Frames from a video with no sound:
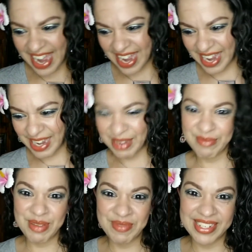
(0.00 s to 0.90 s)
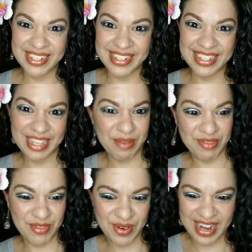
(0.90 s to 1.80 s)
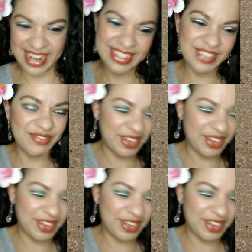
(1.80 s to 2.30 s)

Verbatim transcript: I maybe should have done that beforehand to figure